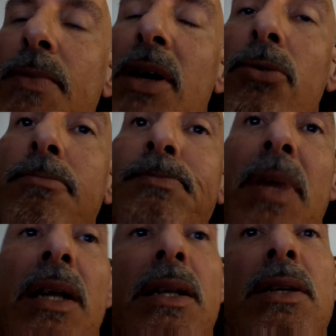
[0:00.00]
about,
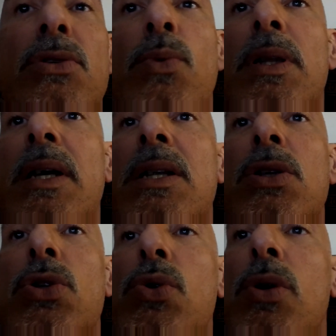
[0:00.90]
and it is
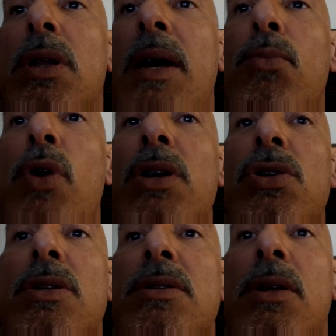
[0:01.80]
related to
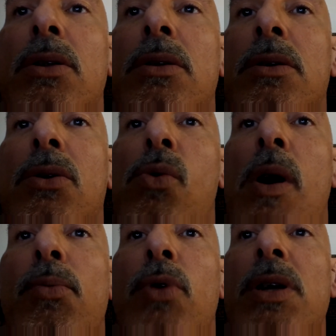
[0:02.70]
collaborations and
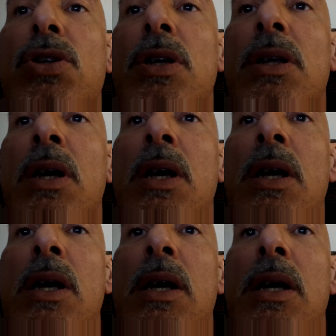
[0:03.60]
cooperation,
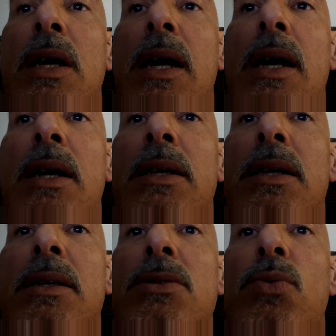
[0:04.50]
and
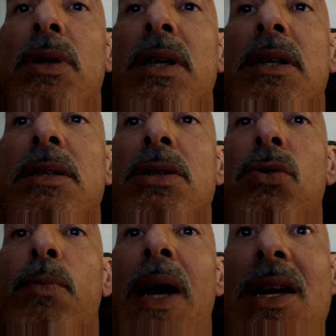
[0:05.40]
it is related
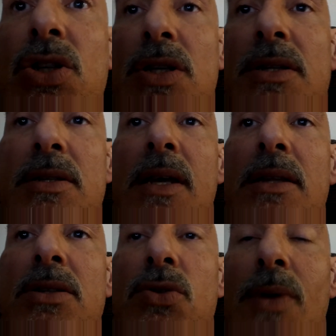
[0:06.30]
to patience
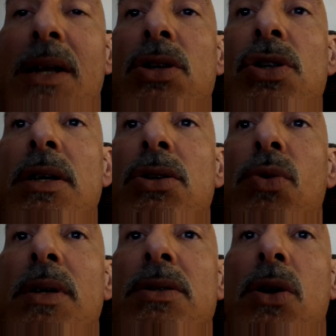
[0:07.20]
and strategy in
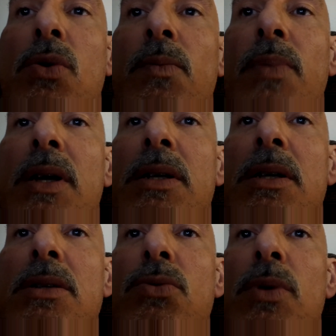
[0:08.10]
doing so, and
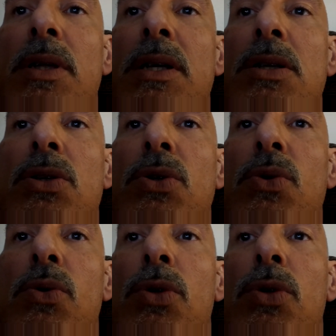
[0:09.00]
it is related to